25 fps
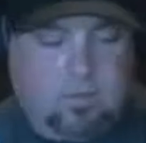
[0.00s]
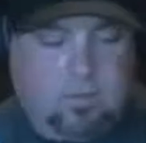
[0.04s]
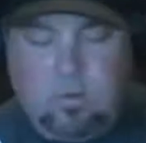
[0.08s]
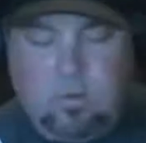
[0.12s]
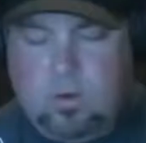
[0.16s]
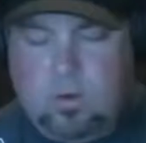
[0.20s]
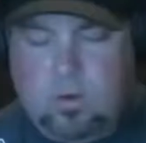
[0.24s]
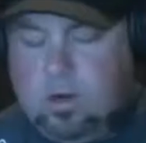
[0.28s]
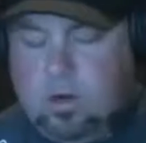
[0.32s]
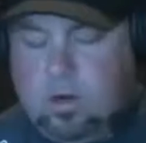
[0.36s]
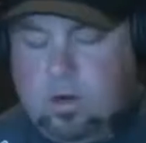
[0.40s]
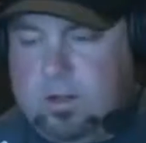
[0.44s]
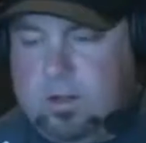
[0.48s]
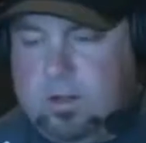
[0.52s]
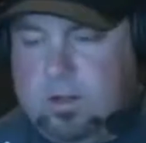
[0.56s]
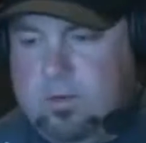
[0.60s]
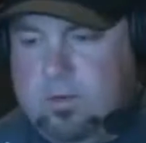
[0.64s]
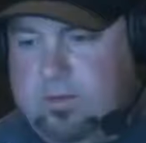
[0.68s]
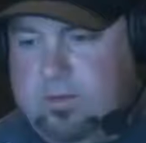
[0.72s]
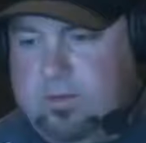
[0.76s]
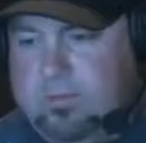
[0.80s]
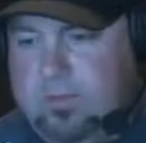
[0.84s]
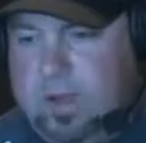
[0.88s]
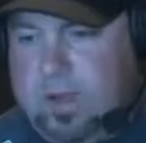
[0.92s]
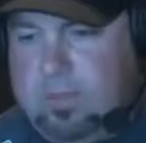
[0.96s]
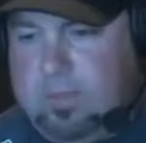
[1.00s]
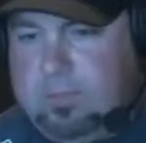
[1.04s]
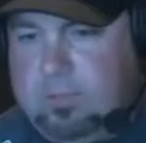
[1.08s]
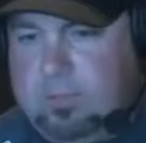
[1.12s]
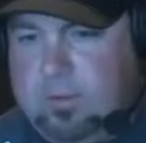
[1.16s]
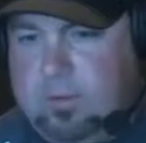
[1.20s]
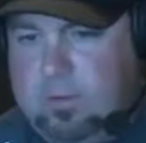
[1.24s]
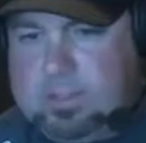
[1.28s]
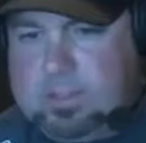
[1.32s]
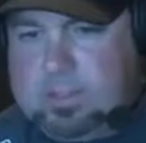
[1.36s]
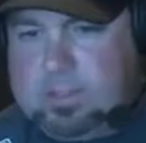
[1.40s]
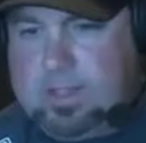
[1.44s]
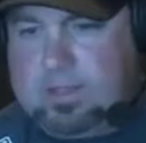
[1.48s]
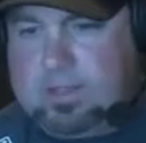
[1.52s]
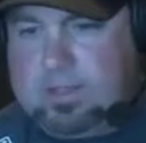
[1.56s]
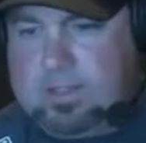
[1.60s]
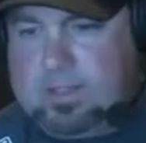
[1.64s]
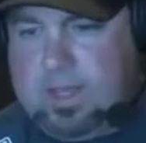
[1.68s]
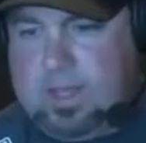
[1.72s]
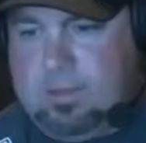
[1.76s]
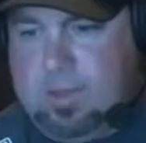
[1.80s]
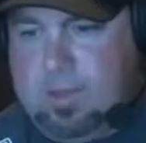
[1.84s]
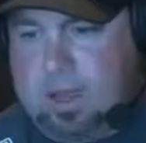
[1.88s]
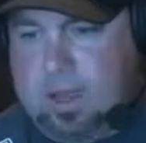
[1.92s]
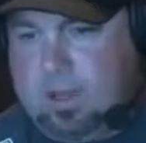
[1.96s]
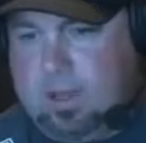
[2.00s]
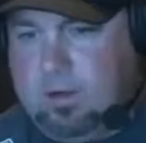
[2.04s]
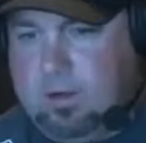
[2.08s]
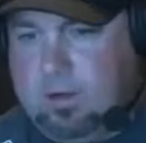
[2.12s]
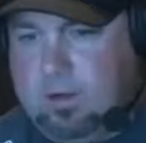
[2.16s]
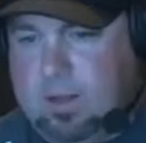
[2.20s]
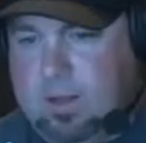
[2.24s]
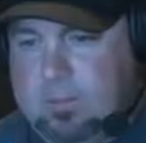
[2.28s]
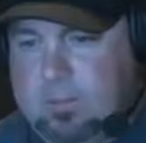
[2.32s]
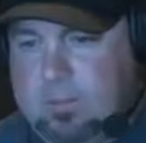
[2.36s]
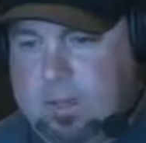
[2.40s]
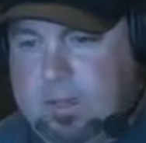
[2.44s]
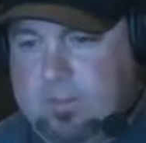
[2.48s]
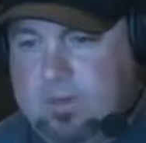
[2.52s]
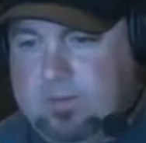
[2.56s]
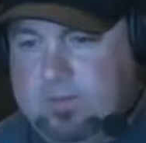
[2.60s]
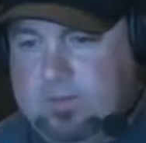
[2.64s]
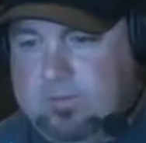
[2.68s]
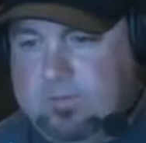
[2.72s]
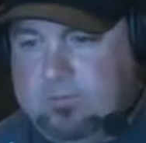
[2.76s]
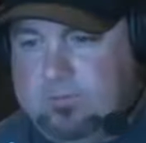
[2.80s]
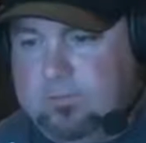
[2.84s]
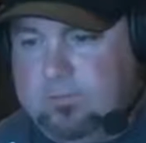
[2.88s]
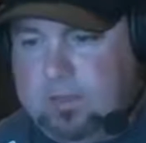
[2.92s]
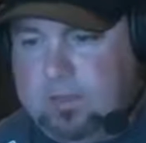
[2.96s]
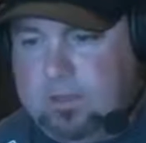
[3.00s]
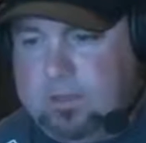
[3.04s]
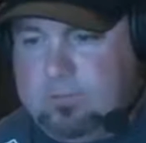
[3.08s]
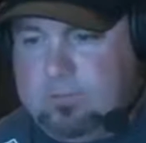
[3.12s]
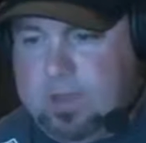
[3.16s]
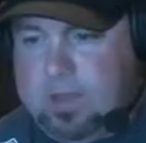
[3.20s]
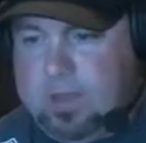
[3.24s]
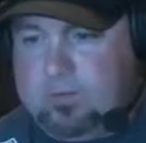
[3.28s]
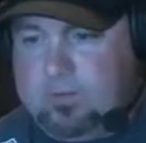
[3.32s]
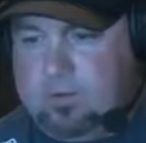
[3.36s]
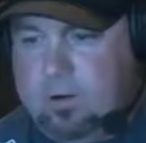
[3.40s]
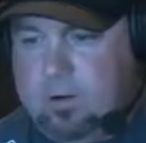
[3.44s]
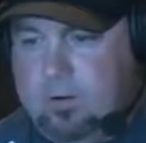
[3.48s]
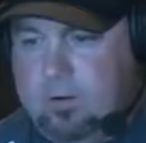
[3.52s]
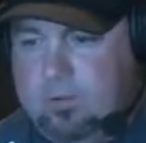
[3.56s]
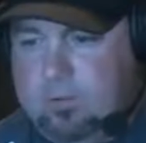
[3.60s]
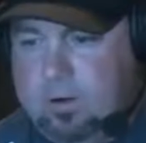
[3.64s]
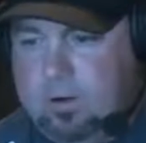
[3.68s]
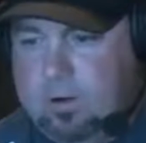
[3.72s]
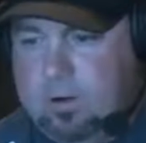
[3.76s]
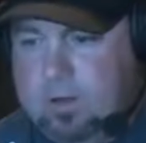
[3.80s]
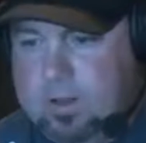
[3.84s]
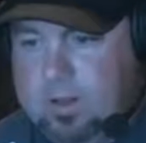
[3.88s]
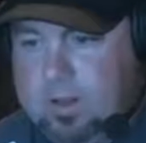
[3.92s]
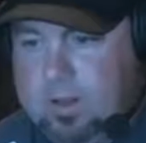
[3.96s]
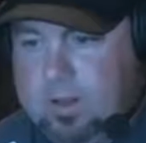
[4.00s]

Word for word: threw it earlier in the fight, but it wasn't at the same angle. I mean, he wasn't fully bent over.